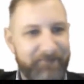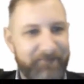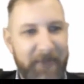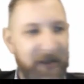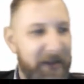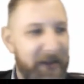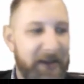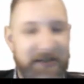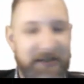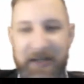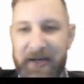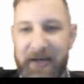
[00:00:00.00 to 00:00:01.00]
the
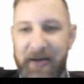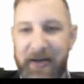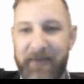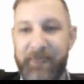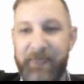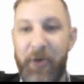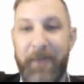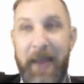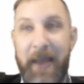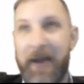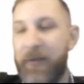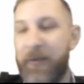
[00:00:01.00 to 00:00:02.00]
idea of one man
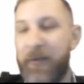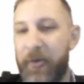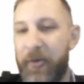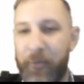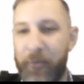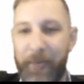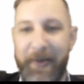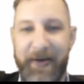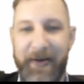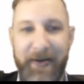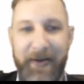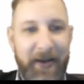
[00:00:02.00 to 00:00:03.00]
and one woman
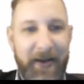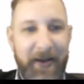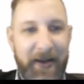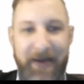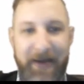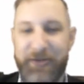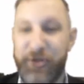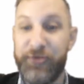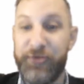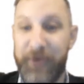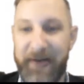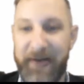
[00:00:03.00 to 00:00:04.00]
and children,
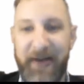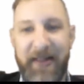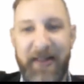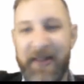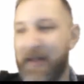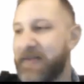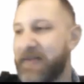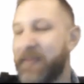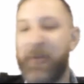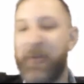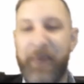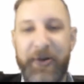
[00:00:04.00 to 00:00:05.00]
right? Some
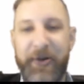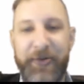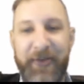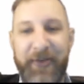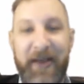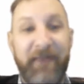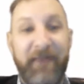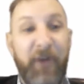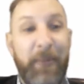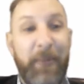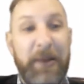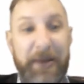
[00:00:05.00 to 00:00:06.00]
people are using it for
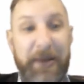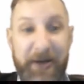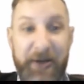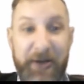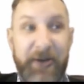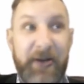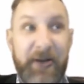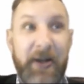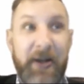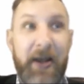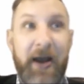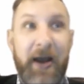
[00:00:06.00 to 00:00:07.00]
political
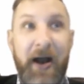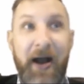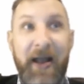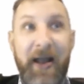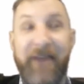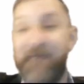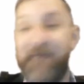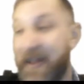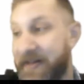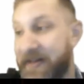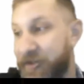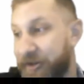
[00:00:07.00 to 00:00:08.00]

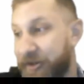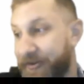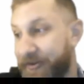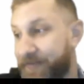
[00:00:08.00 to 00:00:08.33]
advantages.